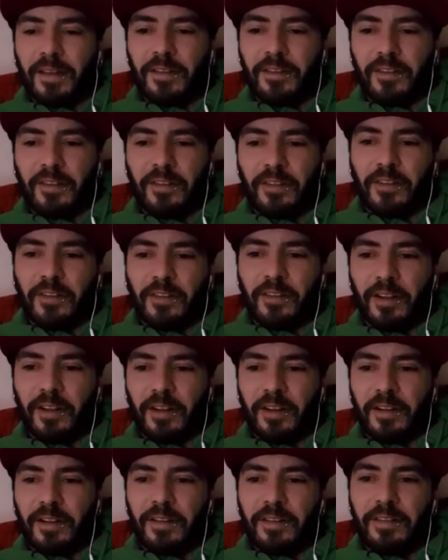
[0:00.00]
Just as
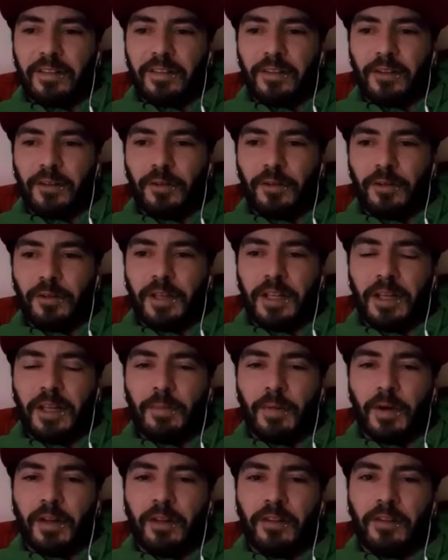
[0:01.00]
long as you
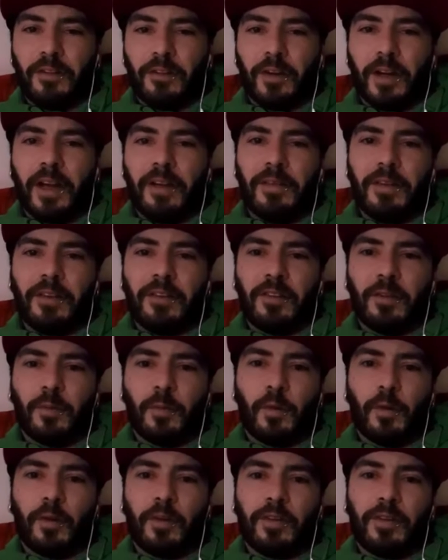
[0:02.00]
keep on striving
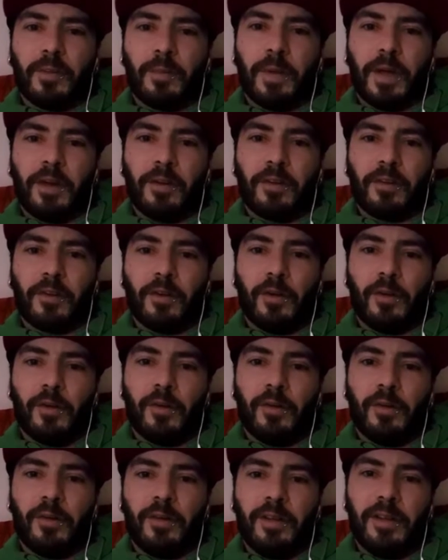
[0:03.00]
towards a better
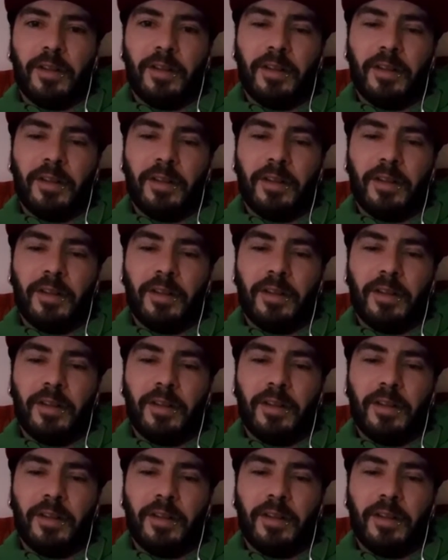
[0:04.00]
goal